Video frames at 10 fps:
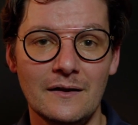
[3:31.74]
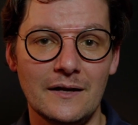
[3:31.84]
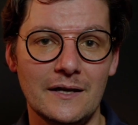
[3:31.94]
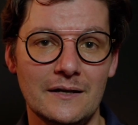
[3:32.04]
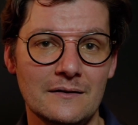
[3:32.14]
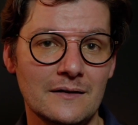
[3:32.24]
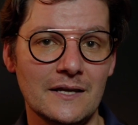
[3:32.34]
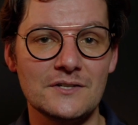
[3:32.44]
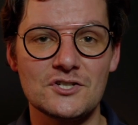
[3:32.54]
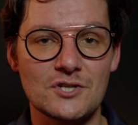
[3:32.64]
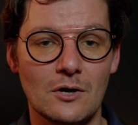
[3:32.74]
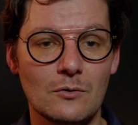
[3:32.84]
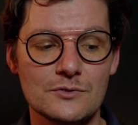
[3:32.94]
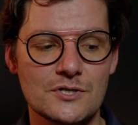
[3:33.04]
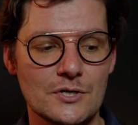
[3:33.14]
each
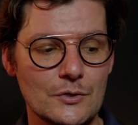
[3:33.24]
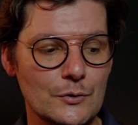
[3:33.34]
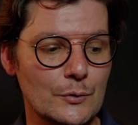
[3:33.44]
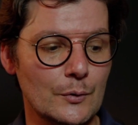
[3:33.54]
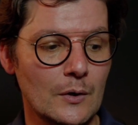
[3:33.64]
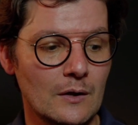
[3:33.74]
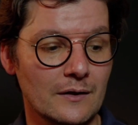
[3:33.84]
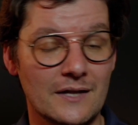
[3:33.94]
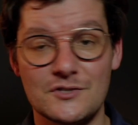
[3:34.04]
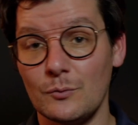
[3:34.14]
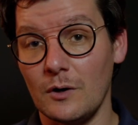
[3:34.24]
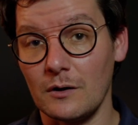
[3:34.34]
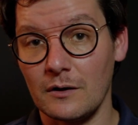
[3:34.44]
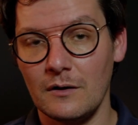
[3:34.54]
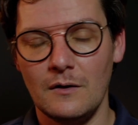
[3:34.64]
show to get to
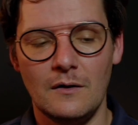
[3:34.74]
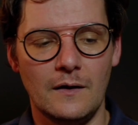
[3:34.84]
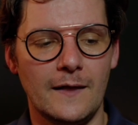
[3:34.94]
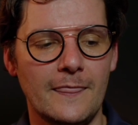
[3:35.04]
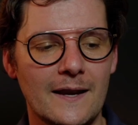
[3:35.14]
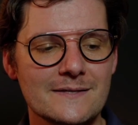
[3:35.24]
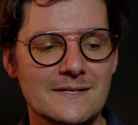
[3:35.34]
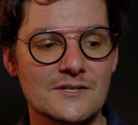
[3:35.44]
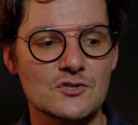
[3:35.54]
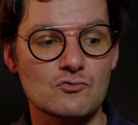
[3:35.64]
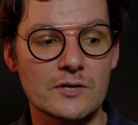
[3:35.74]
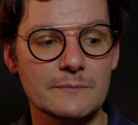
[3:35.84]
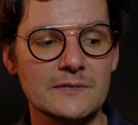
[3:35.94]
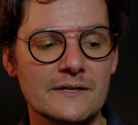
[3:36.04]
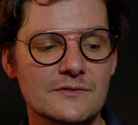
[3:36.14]
work. And that is
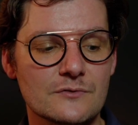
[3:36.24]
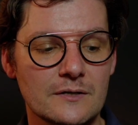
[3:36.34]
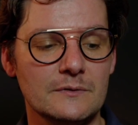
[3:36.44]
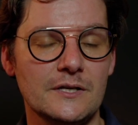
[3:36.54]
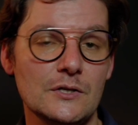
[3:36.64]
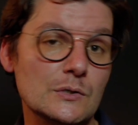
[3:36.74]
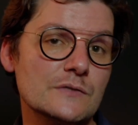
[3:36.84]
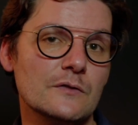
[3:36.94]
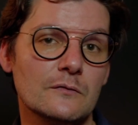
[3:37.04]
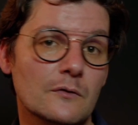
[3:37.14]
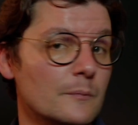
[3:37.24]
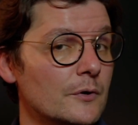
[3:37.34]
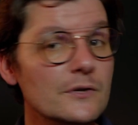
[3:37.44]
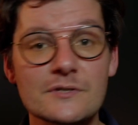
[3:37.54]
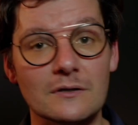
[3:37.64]
extremely useful for a
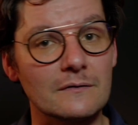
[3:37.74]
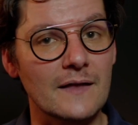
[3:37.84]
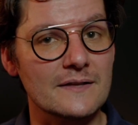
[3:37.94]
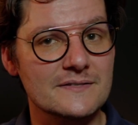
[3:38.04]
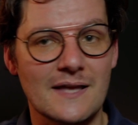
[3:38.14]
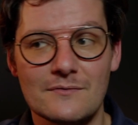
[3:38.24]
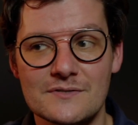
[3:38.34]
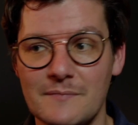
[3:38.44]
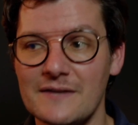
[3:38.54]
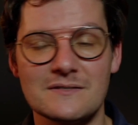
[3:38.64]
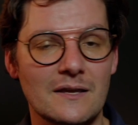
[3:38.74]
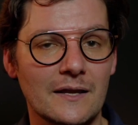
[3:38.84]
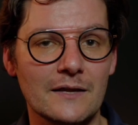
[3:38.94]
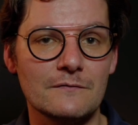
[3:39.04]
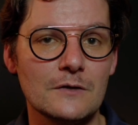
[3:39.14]
producer. That sounds amazing.
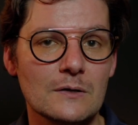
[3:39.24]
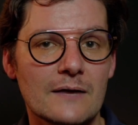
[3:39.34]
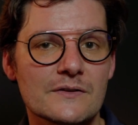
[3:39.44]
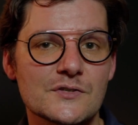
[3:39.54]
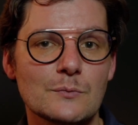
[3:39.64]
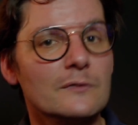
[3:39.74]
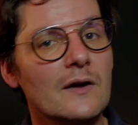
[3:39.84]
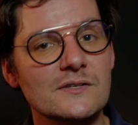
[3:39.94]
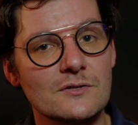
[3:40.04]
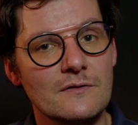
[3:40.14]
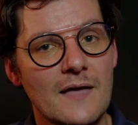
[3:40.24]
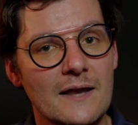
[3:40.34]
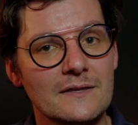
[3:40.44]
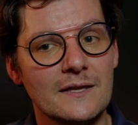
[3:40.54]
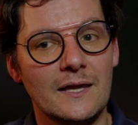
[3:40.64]
If you have a supervisor
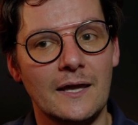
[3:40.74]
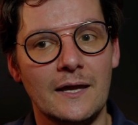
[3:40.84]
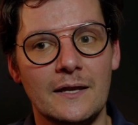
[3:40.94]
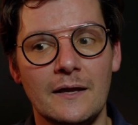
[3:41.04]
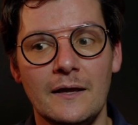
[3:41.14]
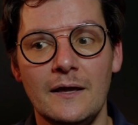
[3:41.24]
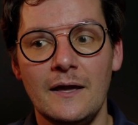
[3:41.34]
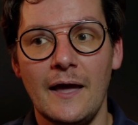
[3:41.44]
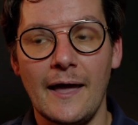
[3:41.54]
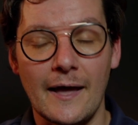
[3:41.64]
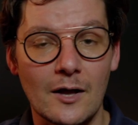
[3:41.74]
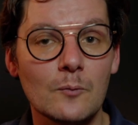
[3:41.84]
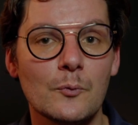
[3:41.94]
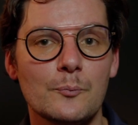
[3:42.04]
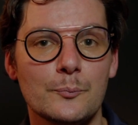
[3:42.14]
that can
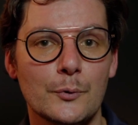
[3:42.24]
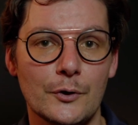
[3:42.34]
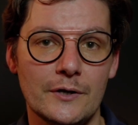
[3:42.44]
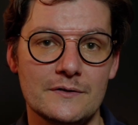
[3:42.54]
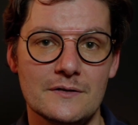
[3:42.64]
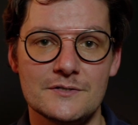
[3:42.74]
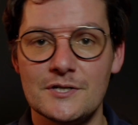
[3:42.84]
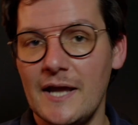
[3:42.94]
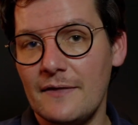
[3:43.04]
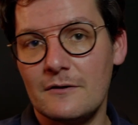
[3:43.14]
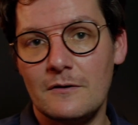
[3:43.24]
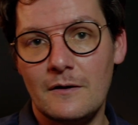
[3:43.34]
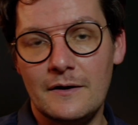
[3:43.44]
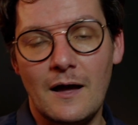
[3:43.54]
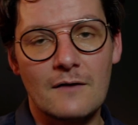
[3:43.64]
help put together
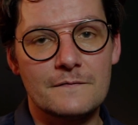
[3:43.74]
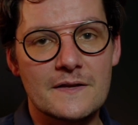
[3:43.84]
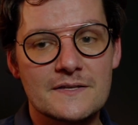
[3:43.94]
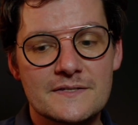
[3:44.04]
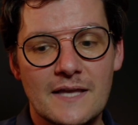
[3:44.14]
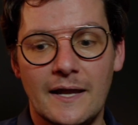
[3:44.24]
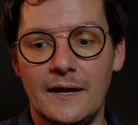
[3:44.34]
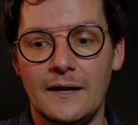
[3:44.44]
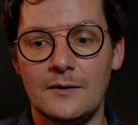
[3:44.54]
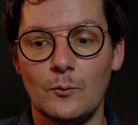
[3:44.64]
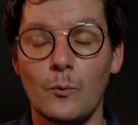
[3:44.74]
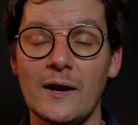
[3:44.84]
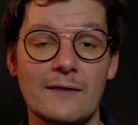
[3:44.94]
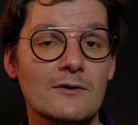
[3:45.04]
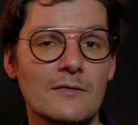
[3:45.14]
an office, and
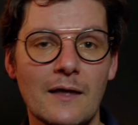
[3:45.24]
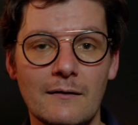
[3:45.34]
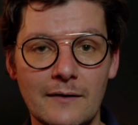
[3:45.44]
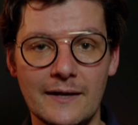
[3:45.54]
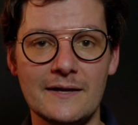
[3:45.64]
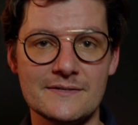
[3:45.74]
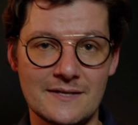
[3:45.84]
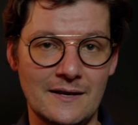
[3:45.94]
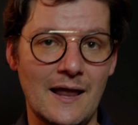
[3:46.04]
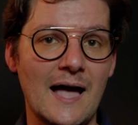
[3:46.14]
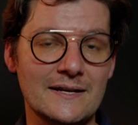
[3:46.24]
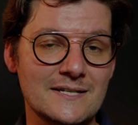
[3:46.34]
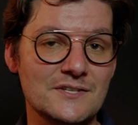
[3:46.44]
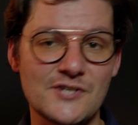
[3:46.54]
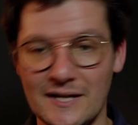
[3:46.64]
whenever there is an
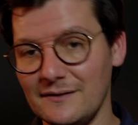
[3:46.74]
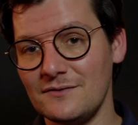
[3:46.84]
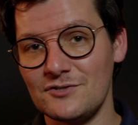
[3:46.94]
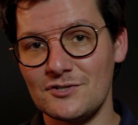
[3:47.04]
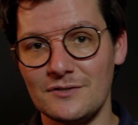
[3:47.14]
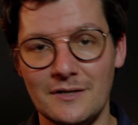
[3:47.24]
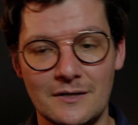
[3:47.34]
IT challenge,